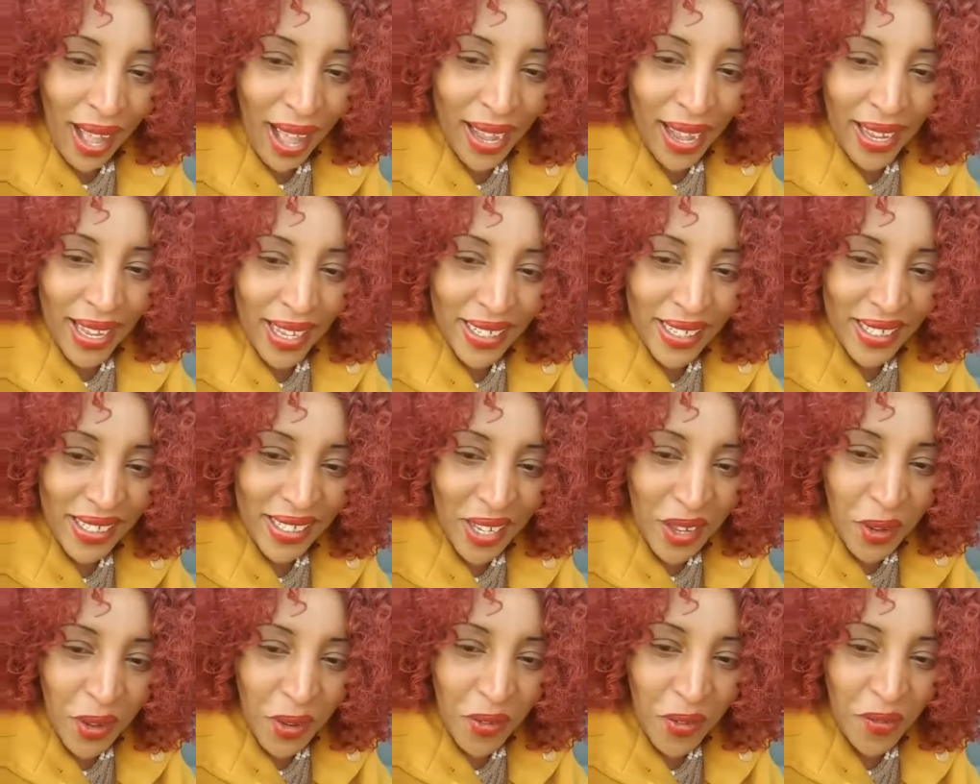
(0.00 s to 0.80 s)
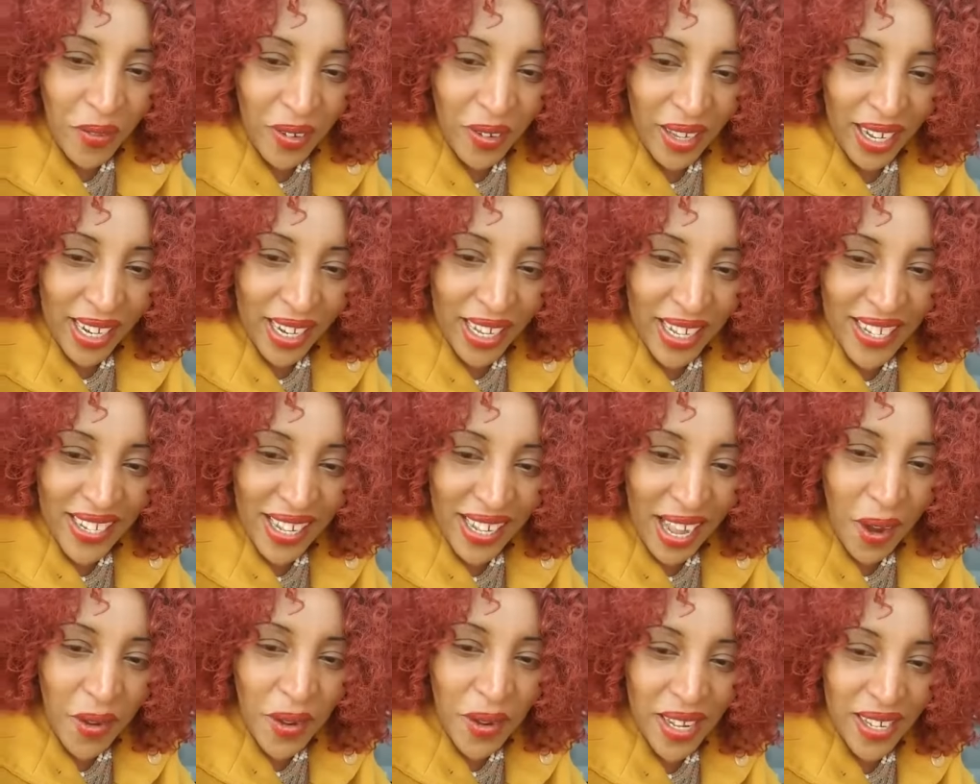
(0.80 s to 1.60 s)
I can see you,
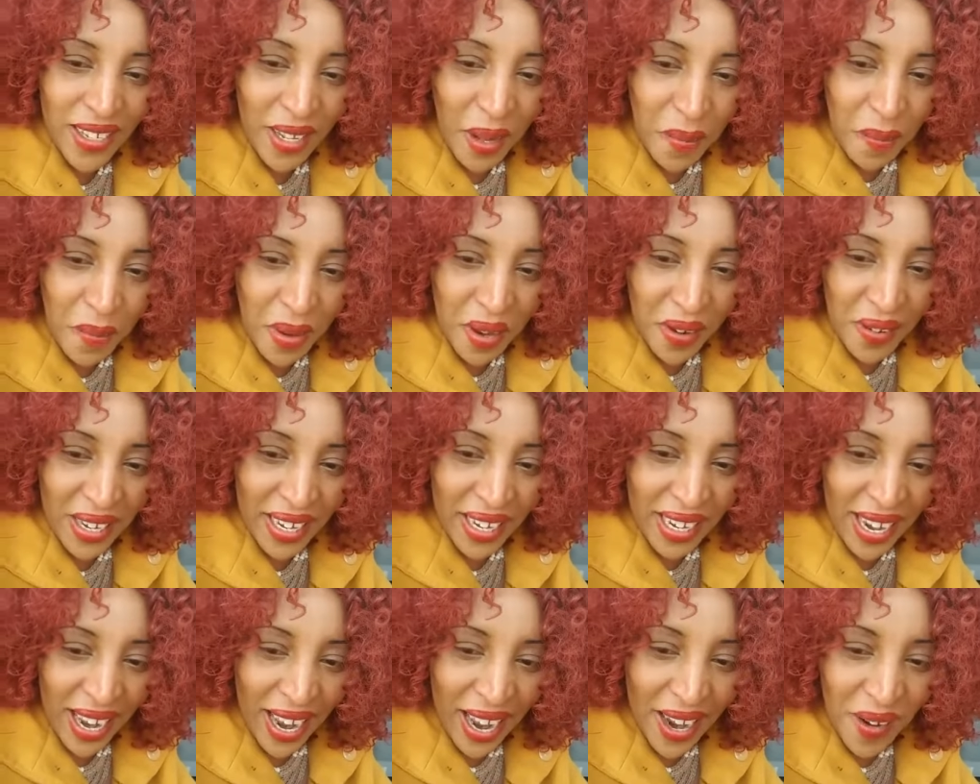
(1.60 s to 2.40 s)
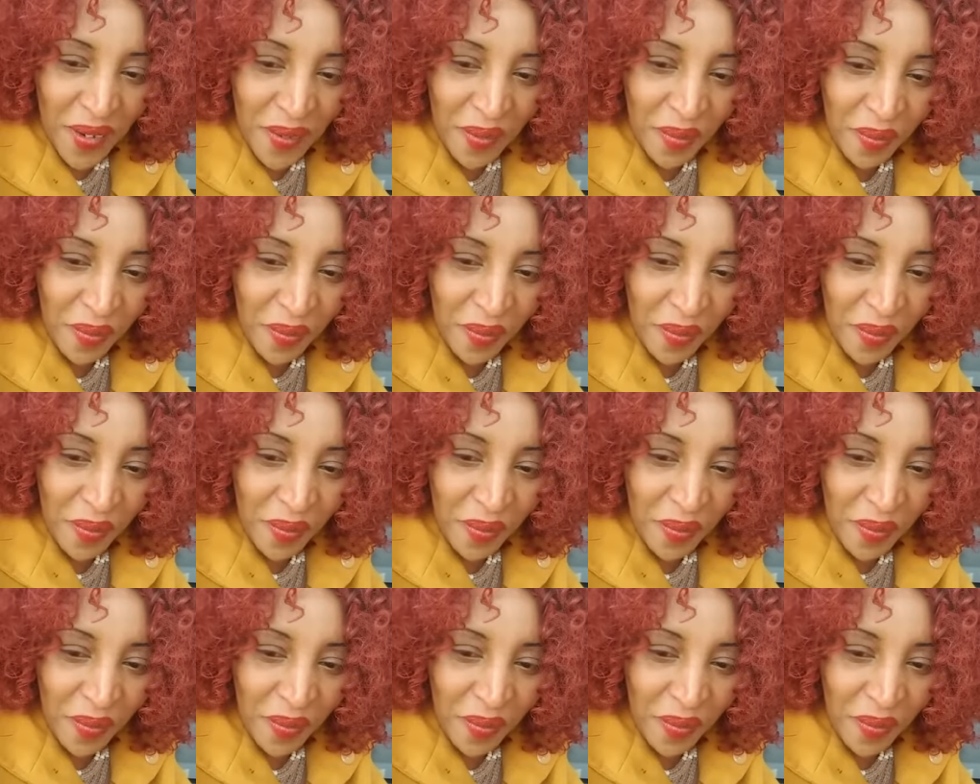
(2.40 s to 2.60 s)
Phyllis. How is America?